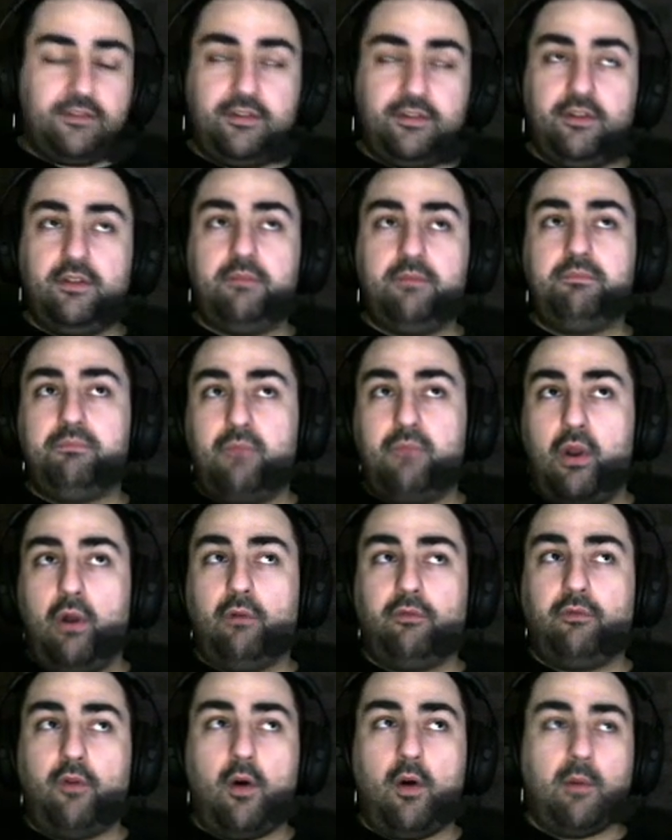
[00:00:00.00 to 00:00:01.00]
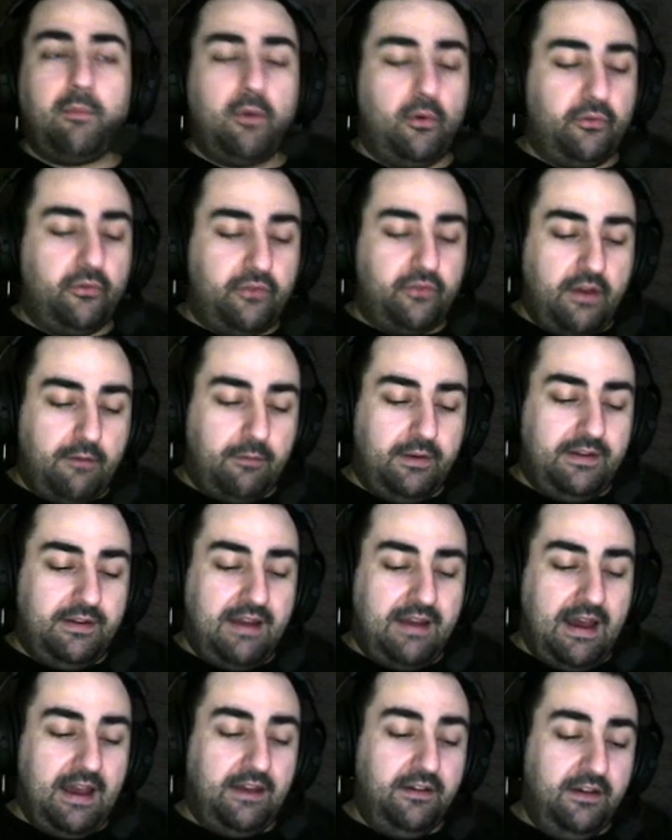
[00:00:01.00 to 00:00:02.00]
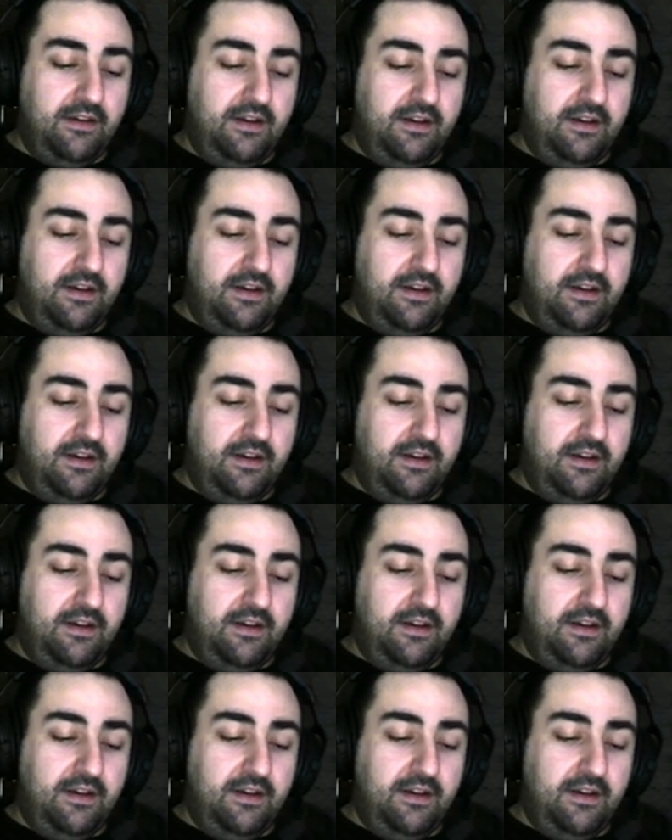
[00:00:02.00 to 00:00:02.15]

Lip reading: to, farm those every day.